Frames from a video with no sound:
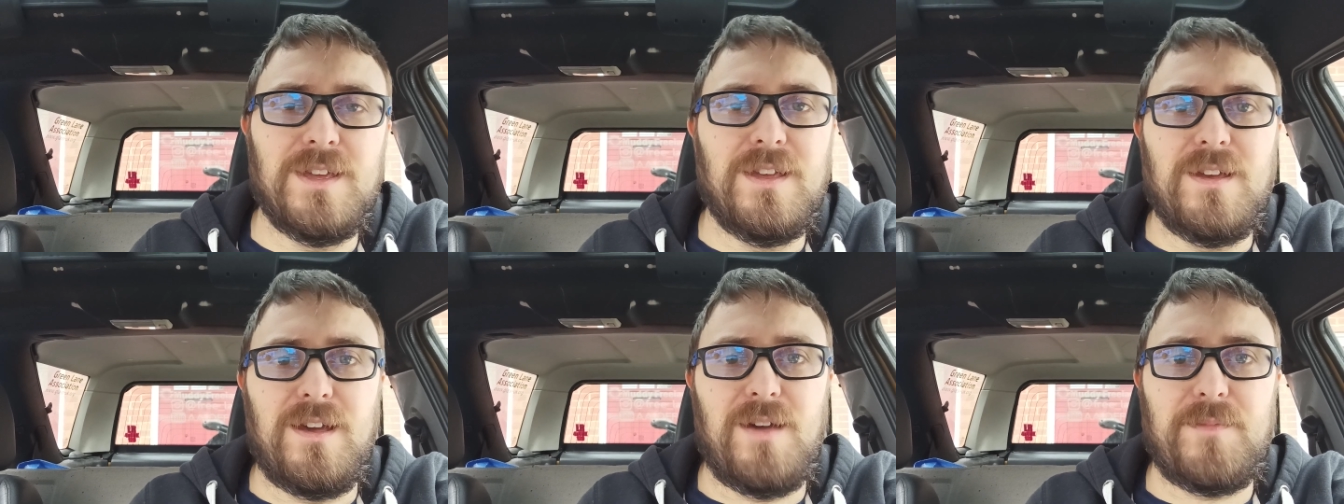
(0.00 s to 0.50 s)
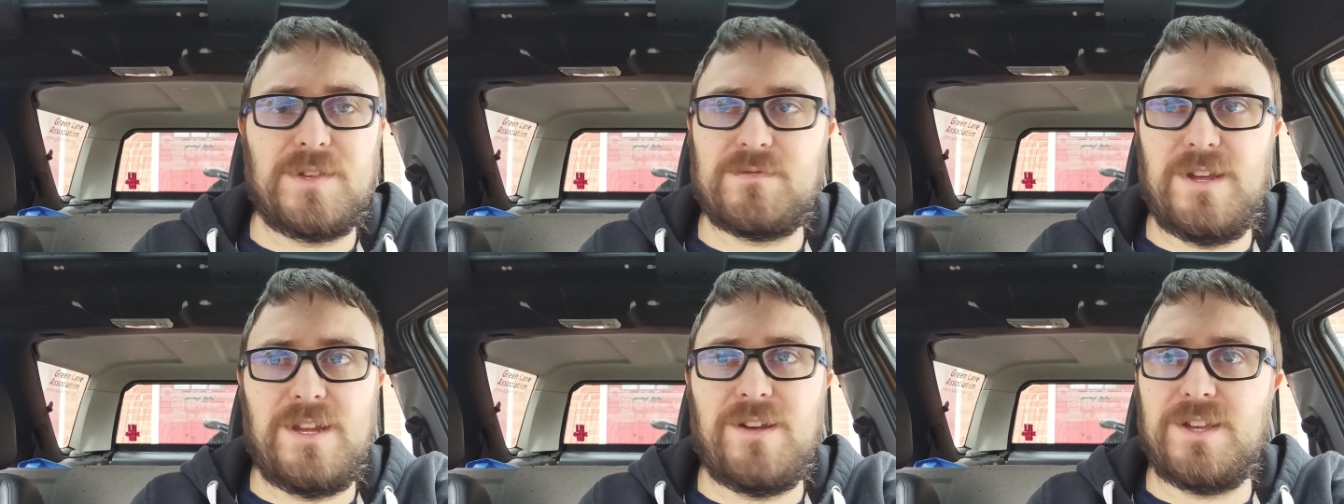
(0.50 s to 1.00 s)
But it's really
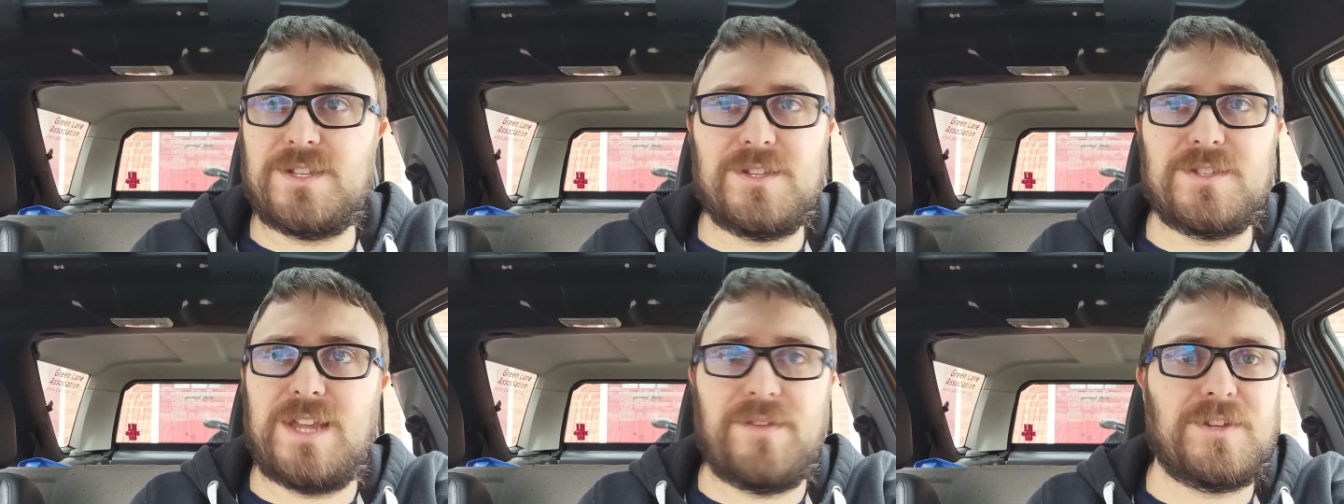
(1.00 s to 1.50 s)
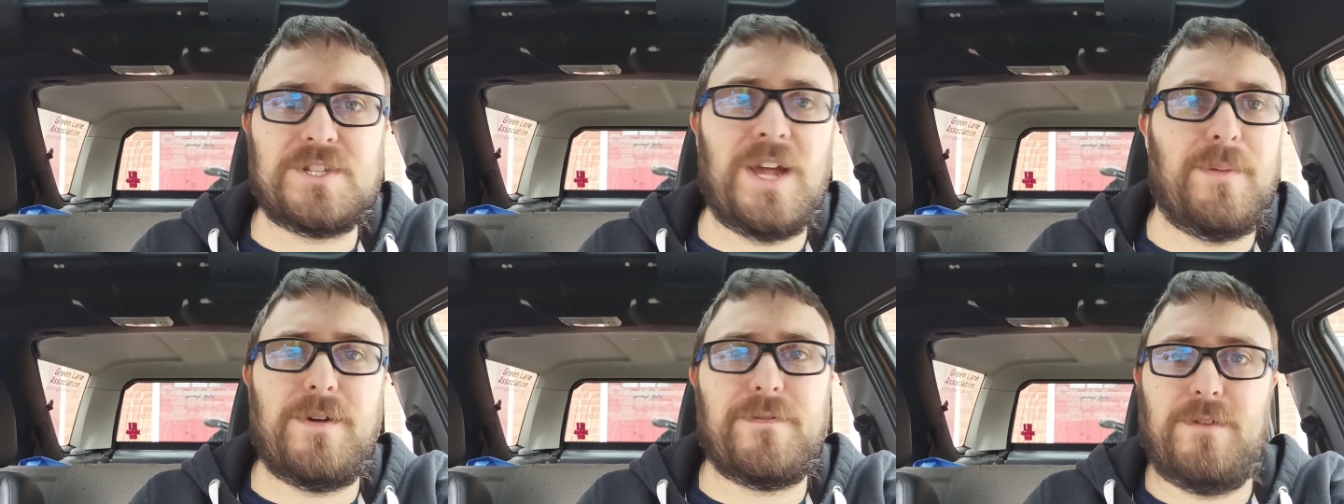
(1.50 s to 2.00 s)
nice just to have a chat
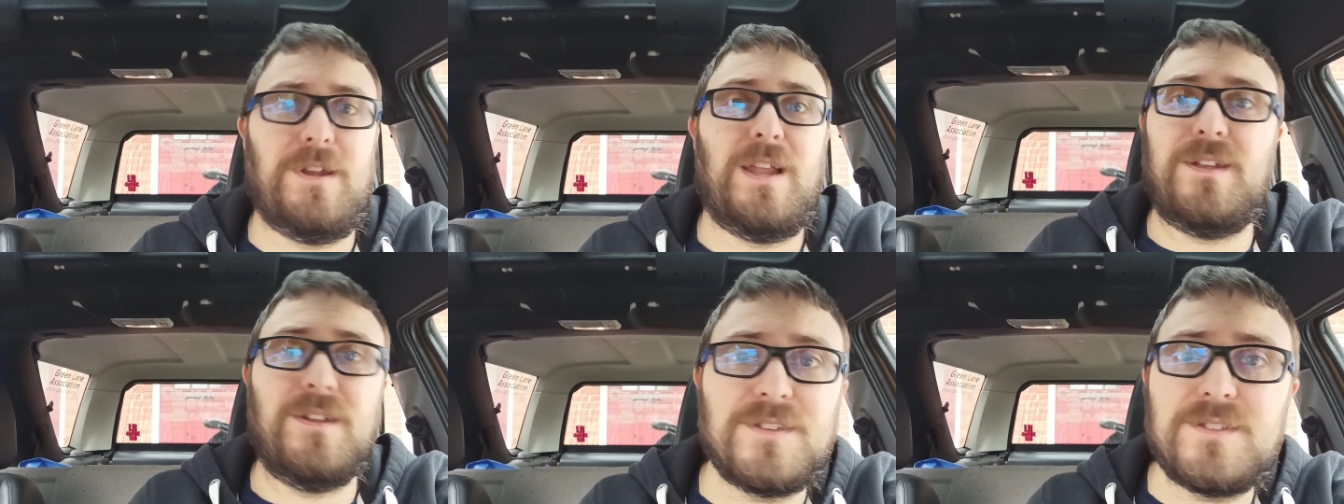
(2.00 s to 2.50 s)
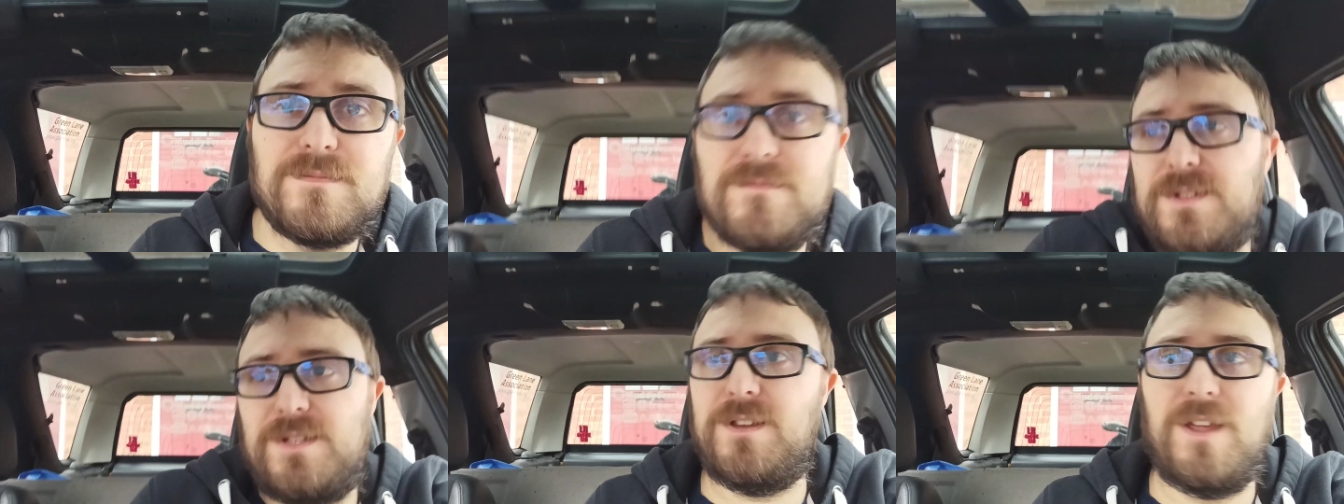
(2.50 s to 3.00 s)
about Freelanders,
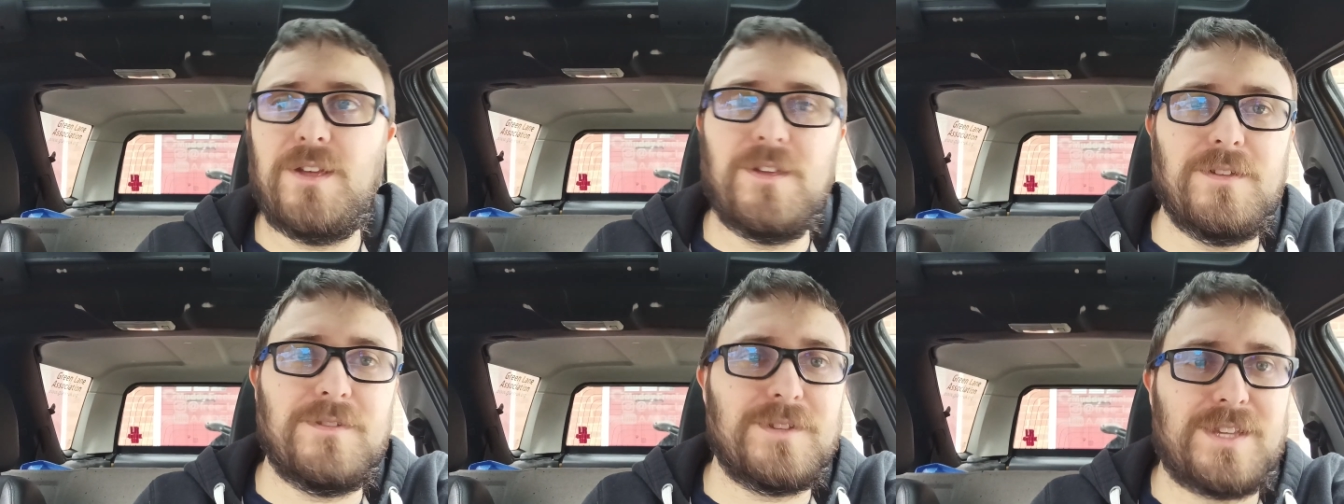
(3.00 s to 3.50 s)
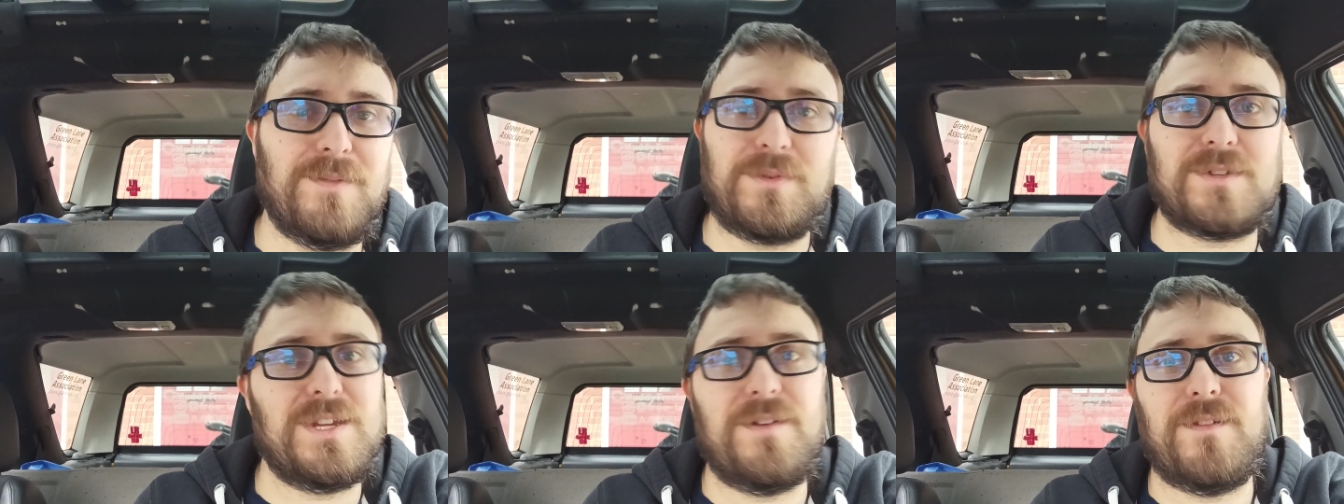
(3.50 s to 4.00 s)
simple
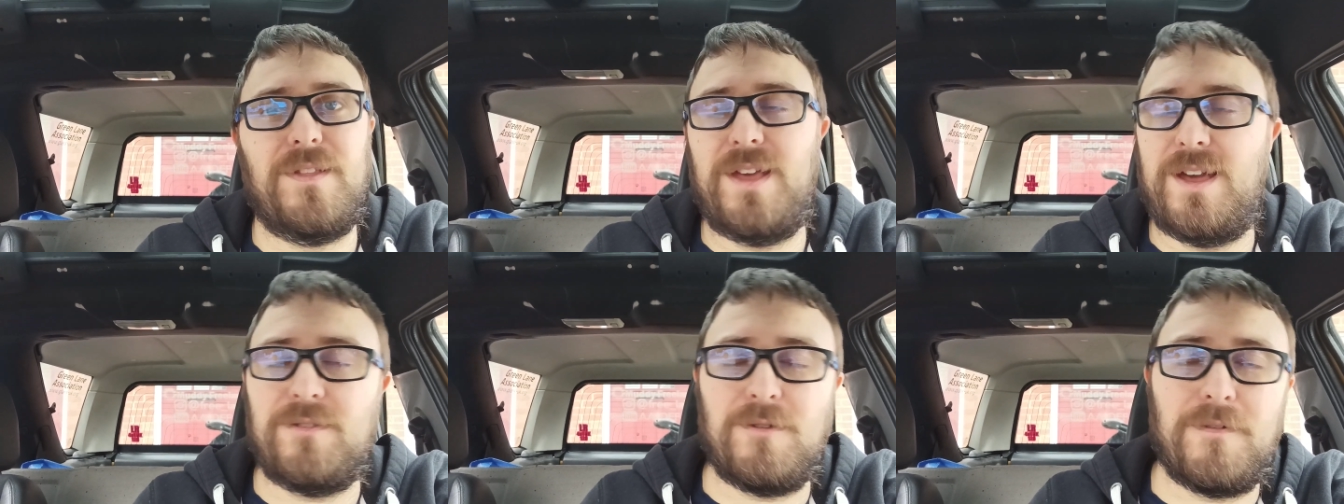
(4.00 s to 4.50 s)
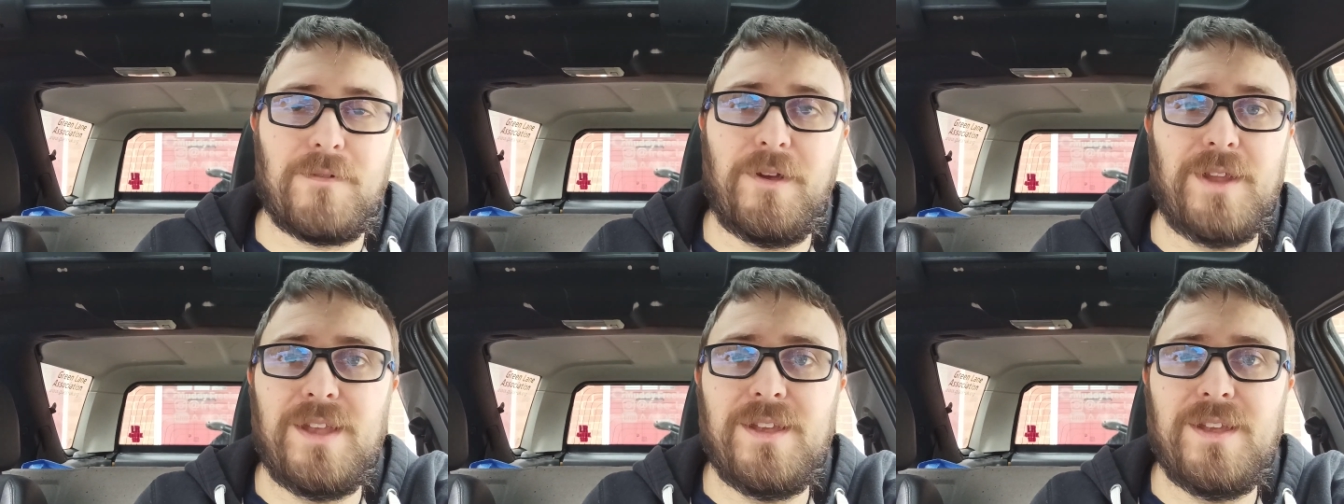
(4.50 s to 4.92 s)
stuff like that, or off-roading.